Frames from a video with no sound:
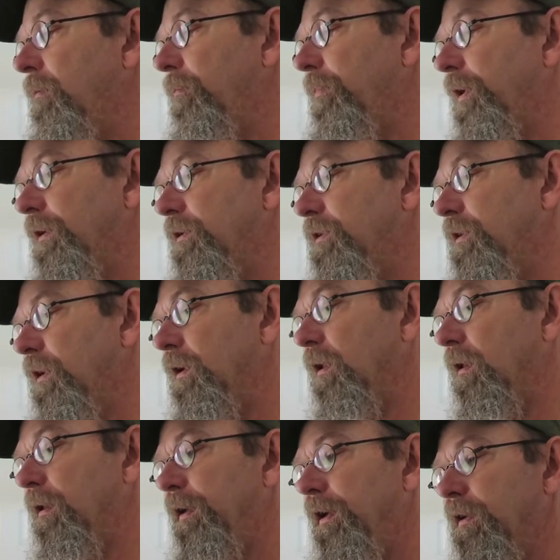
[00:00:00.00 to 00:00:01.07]
But
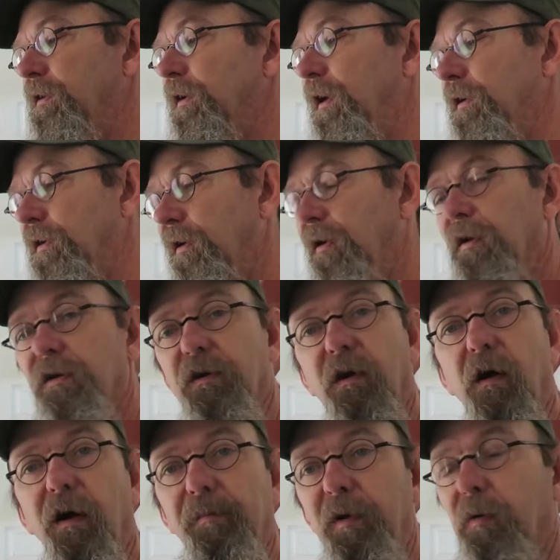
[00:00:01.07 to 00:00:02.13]
still, it's it's a good
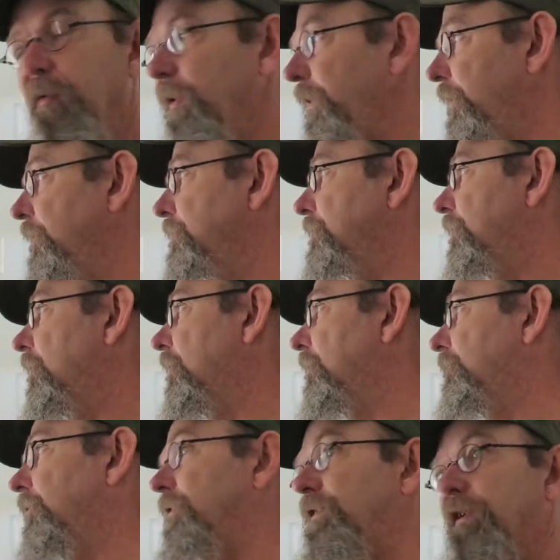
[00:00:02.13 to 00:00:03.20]
cigar. It'd be a really good cigar
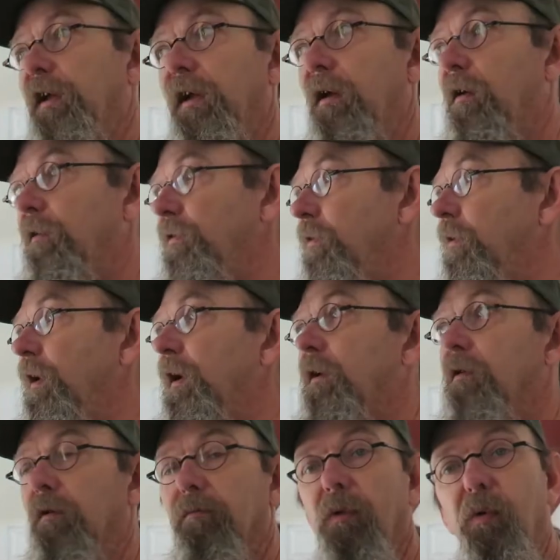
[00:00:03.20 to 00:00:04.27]
for sitting out on your deck
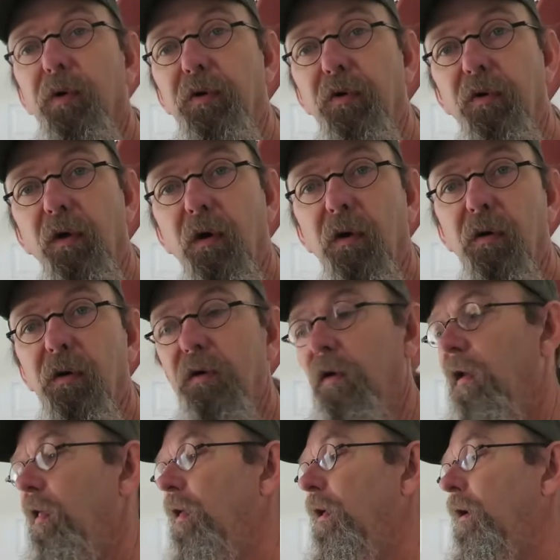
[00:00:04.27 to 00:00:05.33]
or mowing your yard,
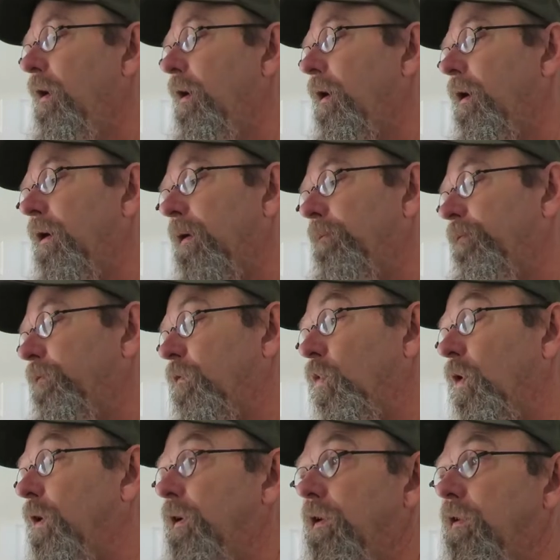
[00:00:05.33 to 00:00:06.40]
um,
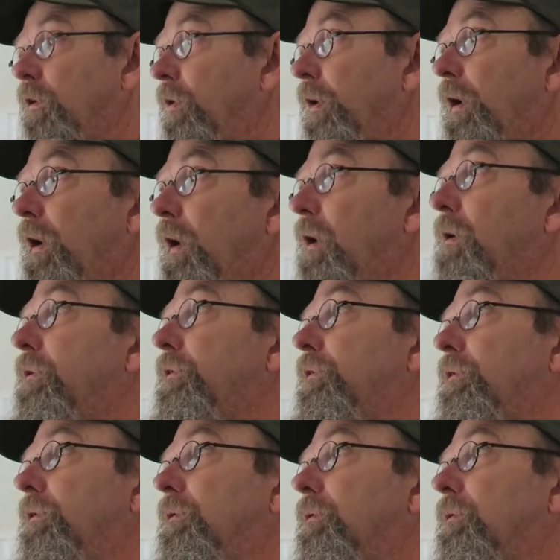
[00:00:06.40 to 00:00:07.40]
working in the greenhouse or